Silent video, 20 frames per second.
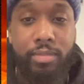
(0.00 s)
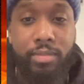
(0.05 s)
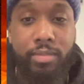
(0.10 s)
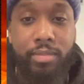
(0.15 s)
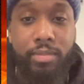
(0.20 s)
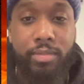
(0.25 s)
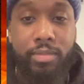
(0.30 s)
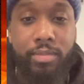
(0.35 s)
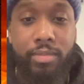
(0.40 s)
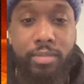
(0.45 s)

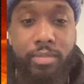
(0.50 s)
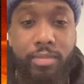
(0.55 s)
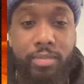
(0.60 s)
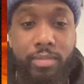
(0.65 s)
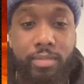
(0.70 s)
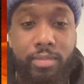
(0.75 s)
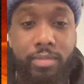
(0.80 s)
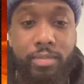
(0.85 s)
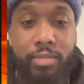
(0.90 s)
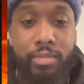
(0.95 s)

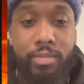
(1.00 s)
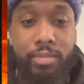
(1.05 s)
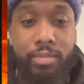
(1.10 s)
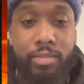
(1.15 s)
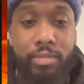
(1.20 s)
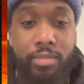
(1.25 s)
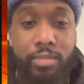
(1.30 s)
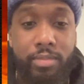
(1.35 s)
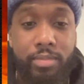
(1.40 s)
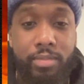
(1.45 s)

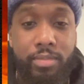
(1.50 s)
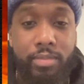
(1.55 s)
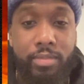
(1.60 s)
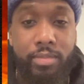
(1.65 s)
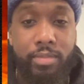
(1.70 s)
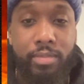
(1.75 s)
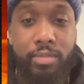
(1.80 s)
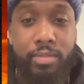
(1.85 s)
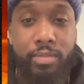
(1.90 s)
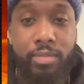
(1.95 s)

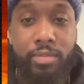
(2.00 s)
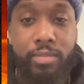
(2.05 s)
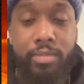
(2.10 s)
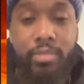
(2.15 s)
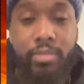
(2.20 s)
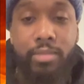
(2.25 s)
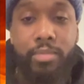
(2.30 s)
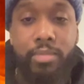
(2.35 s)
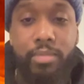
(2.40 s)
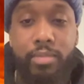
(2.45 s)

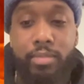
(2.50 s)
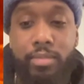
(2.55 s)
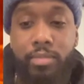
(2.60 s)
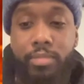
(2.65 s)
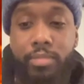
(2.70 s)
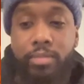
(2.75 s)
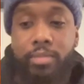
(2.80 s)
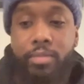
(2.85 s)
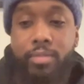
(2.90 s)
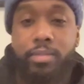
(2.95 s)

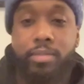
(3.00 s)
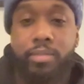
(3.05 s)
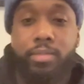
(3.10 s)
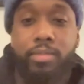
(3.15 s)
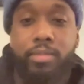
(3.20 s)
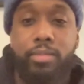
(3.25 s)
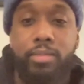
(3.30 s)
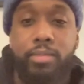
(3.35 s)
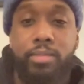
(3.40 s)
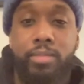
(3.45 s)

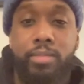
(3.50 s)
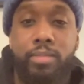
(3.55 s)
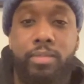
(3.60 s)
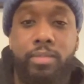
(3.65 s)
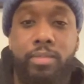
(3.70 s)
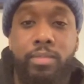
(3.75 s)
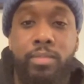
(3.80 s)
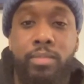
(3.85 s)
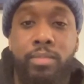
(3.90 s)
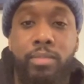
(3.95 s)

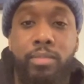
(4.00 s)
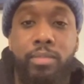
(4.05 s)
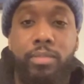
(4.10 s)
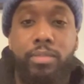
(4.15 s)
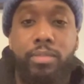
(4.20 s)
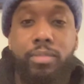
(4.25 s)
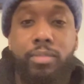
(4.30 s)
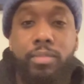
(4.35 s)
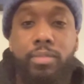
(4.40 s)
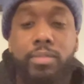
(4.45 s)

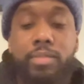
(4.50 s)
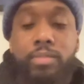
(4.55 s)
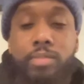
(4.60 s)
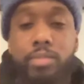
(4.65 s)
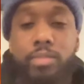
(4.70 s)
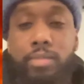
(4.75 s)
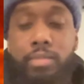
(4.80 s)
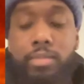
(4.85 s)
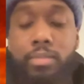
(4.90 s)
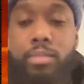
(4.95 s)

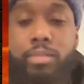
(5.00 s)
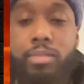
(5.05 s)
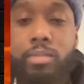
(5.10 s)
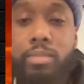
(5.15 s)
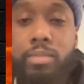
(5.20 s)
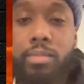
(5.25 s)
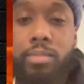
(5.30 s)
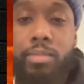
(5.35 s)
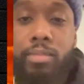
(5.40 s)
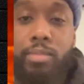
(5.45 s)

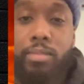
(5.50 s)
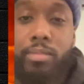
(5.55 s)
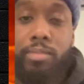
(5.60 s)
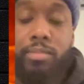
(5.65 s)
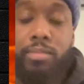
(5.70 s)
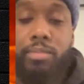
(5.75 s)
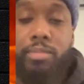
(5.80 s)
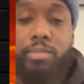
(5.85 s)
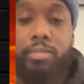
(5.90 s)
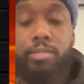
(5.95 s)

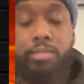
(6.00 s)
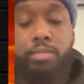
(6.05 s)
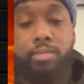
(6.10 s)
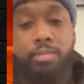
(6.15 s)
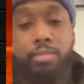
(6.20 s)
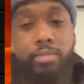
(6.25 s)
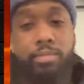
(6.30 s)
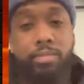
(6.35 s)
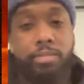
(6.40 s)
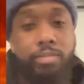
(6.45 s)

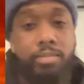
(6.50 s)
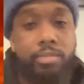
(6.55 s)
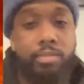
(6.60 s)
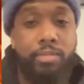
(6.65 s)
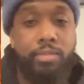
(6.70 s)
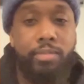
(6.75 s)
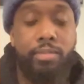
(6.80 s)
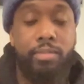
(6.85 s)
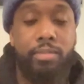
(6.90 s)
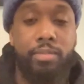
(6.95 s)
(silent)